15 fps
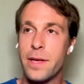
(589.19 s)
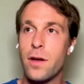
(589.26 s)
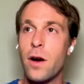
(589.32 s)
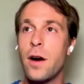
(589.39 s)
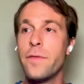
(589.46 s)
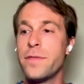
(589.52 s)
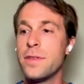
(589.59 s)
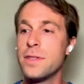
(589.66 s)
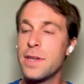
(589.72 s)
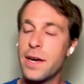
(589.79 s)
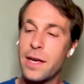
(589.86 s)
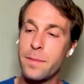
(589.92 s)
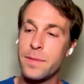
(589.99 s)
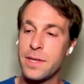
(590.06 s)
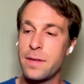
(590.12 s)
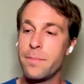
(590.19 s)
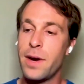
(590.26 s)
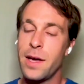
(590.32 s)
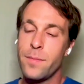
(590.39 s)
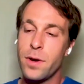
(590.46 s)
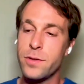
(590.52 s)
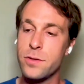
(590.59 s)
Like oftentimes in
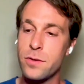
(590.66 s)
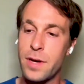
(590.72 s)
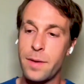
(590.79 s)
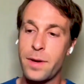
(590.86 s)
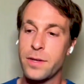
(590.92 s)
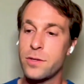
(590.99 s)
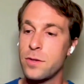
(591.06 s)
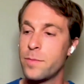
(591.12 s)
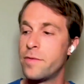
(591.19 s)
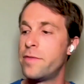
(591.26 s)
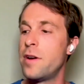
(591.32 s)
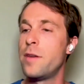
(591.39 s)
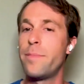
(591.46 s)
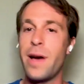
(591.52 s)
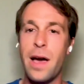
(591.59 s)
my model, I assume a very